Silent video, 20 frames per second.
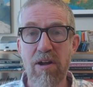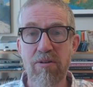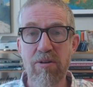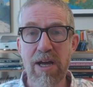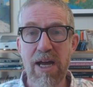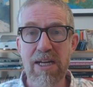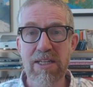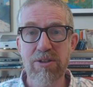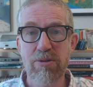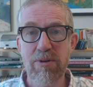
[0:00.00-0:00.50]

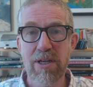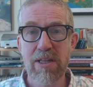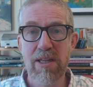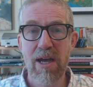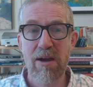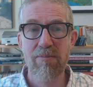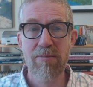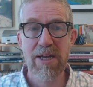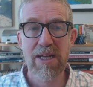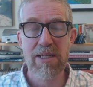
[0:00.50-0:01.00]
Would Singer
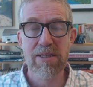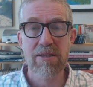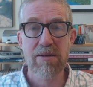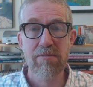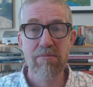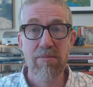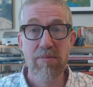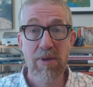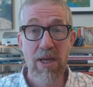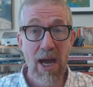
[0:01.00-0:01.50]
say it's
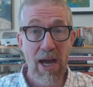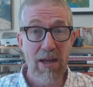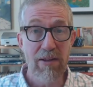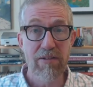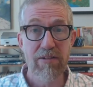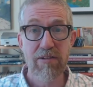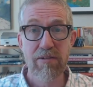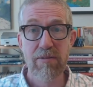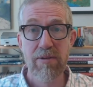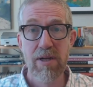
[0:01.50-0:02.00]
okay to eat
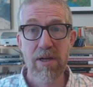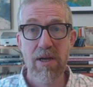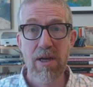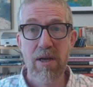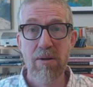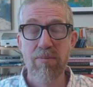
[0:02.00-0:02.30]
that meat?